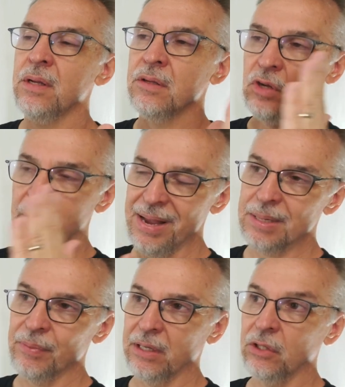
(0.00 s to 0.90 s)
So to make
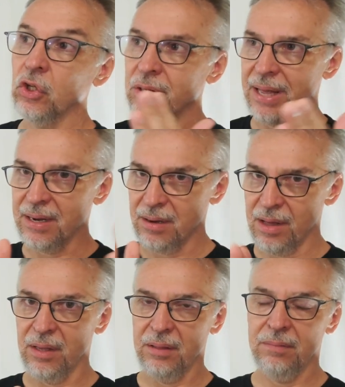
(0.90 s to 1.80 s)
something look like
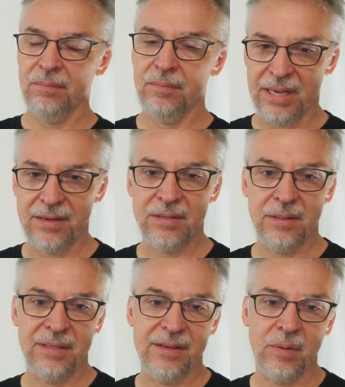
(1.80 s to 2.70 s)
nothing takes
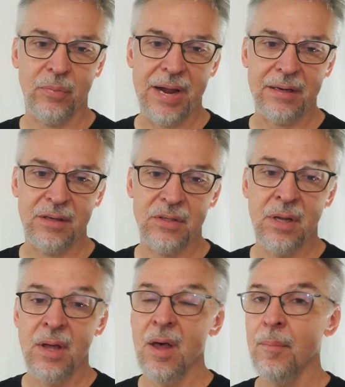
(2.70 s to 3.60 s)
some practice.
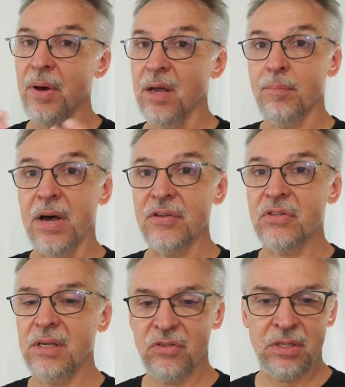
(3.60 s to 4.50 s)
But
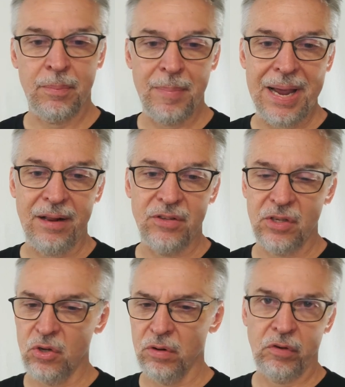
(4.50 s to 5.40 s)
positives, man, it's
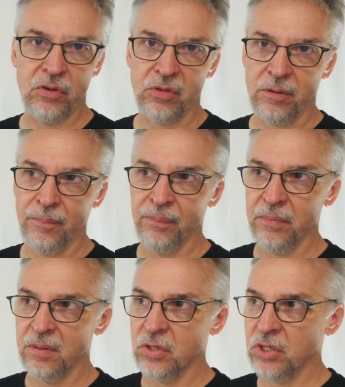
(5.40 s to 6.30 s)
universal,
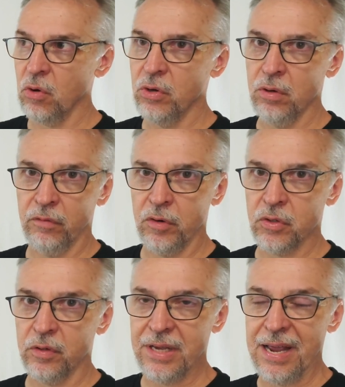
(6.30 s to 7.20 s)
so
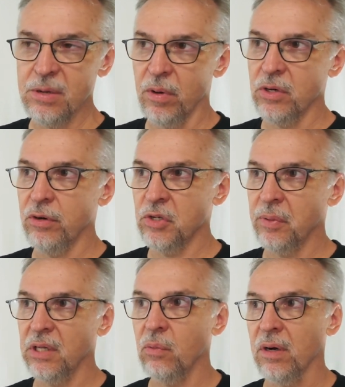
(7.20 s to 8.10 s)
universal to anyone who does
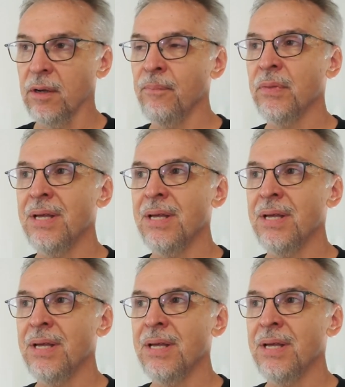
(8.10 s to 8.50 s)
billet work.